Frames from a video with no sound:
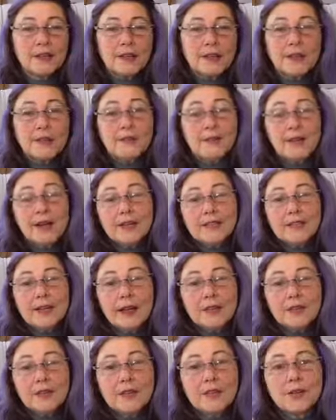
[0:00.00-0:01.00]
And in fact,
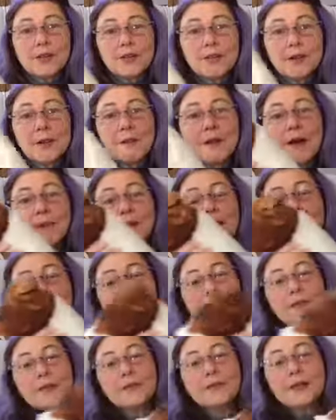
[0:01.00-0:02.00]
after my mom
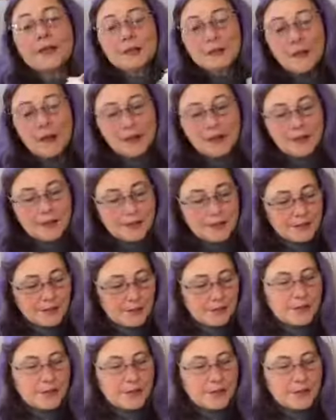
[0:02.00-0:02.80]
got the Freedom harness